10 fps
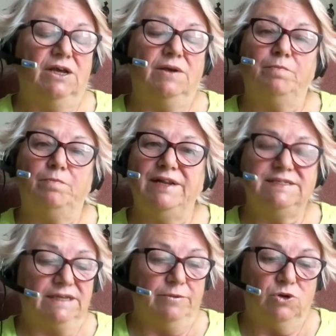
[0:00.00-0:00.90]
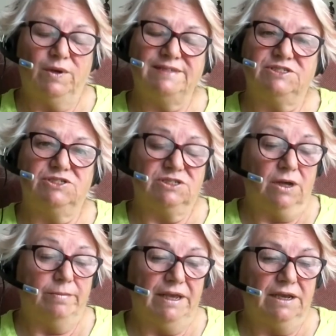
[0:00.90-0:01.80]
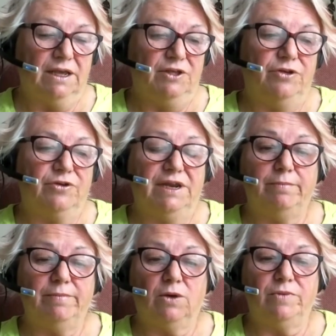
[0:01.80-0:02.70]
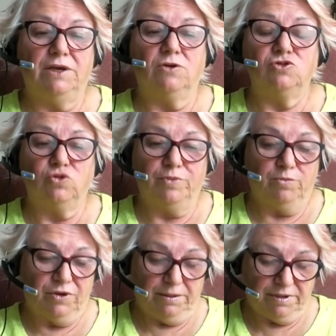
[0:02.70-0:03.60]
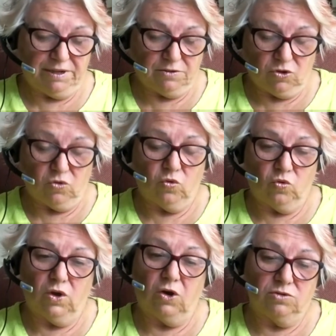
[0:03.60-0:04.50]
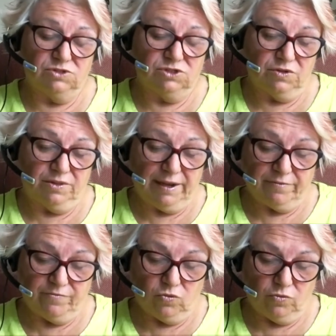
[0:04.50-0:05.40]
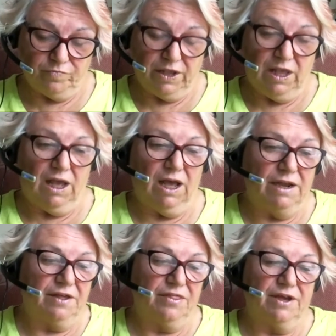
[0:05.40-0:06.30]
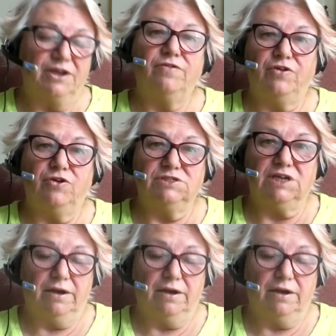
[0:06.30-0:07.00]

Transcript: Please keep your questions coming. You can email me or drop them on email or onto the platform, and I thank you for your time.